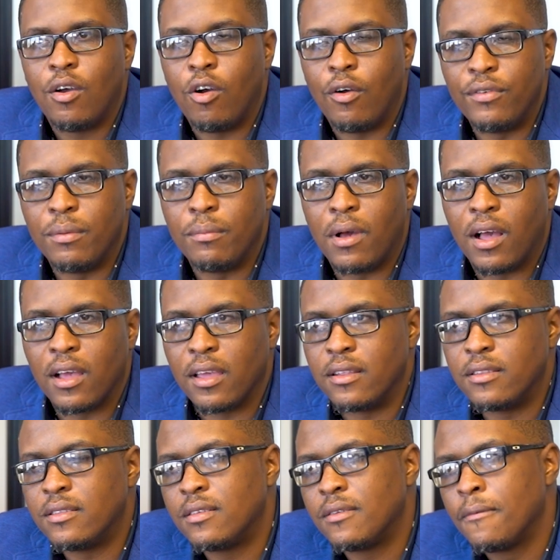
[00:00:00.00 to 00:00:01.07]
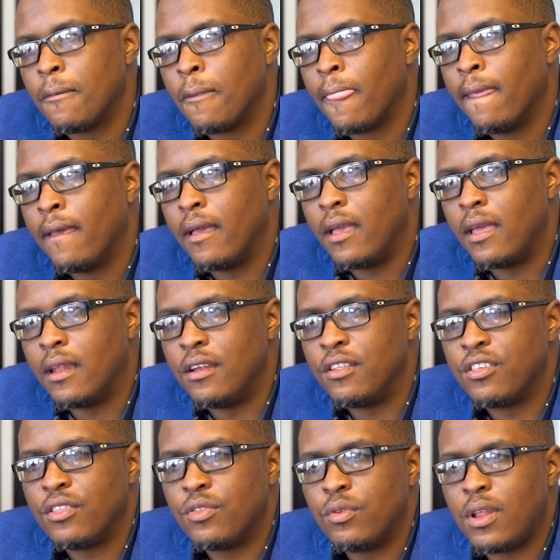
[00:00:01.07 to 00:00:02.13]
of the market. In
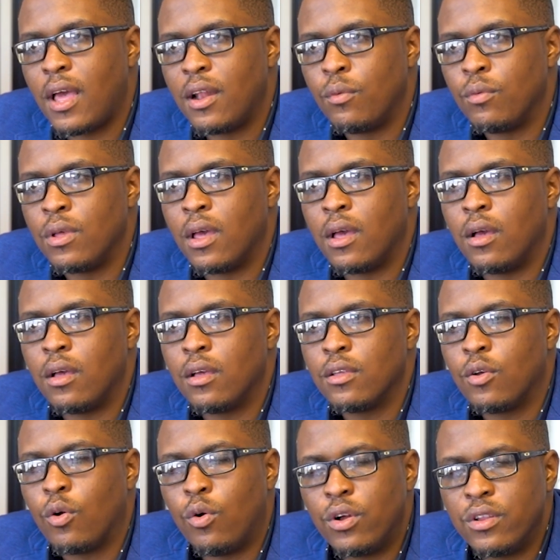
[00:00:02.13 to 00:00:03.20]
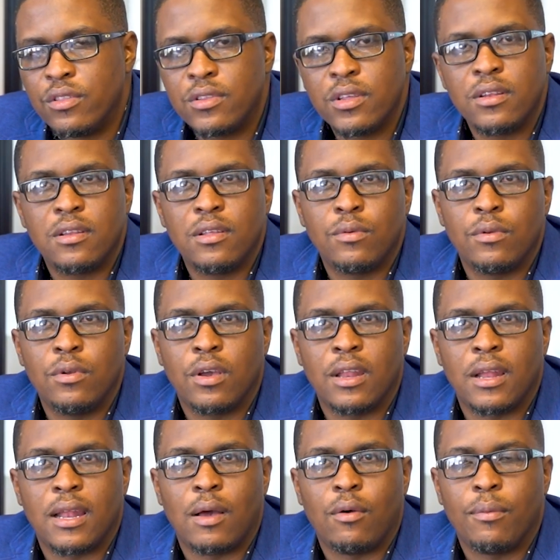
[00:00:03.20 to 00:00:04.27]
addition to that, we are constantly looking
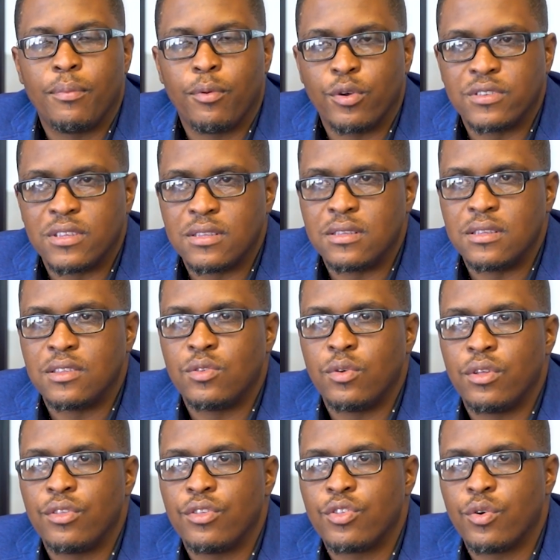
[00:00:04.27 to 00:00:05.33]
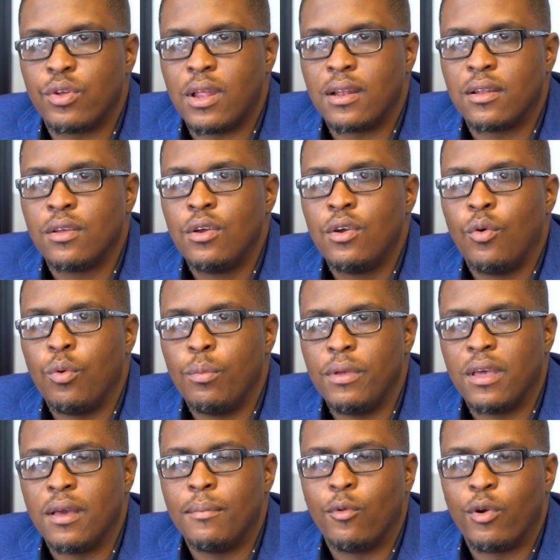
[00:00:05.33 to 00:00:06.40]
at our processes to ensure that to
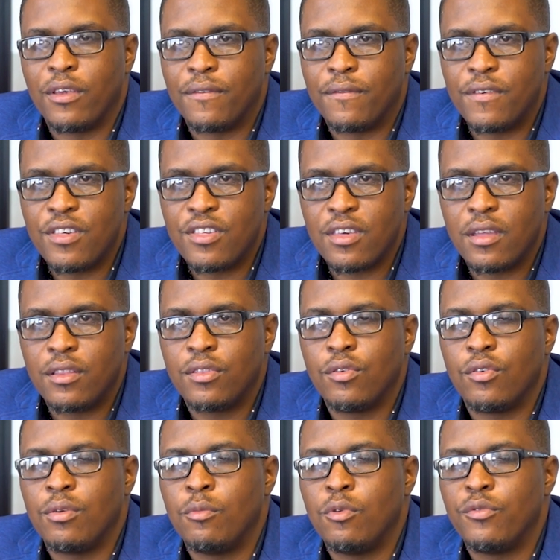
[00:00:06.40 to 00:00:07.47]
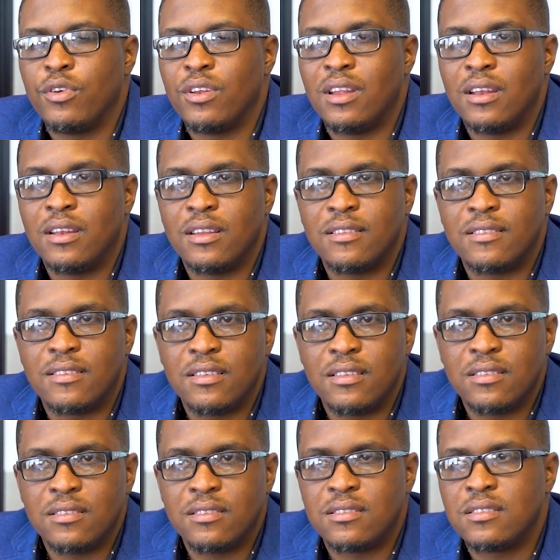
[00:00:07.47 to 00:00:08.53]
become more efficient, to remove
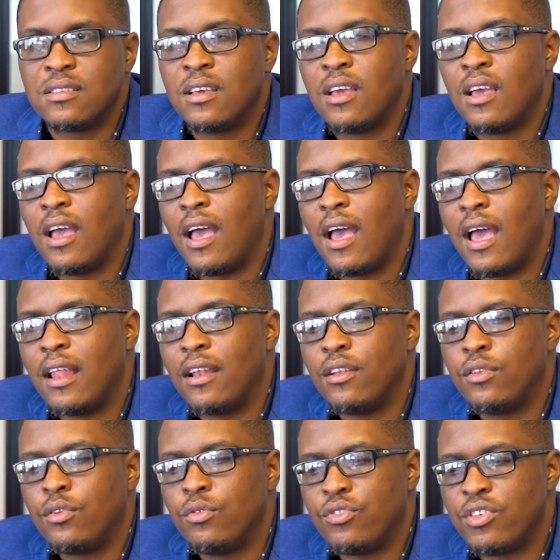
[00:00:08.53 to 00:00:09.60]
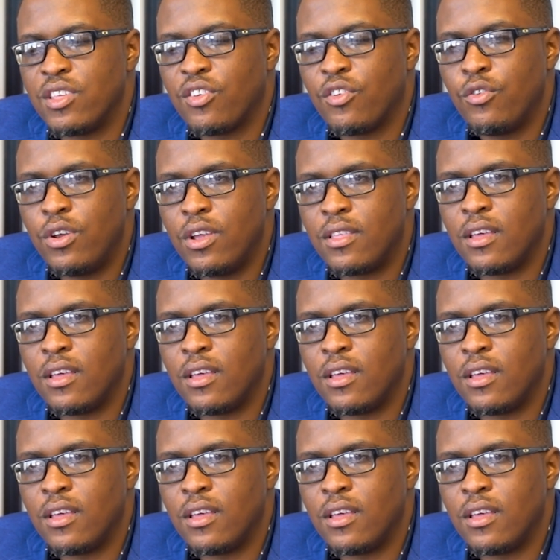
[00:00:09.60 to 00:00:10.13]
redundancies, and to just create